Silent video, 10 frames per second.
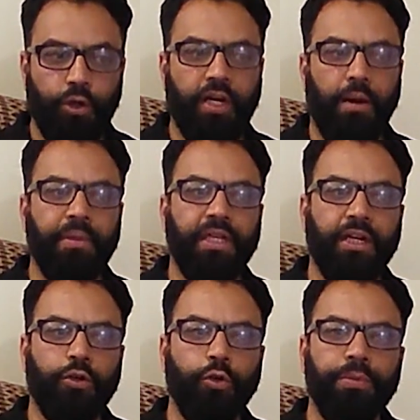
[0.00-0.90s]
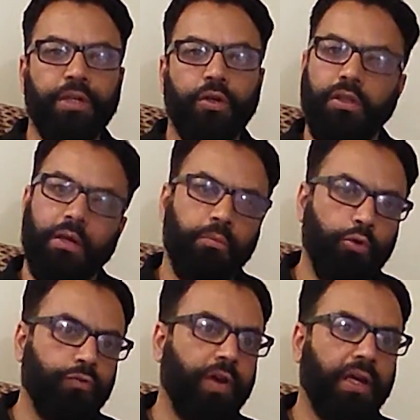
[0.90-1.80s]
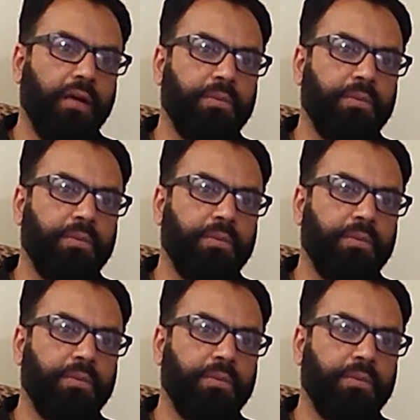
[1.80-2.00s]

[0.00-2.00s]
to come in their groups and all, they're most welcome.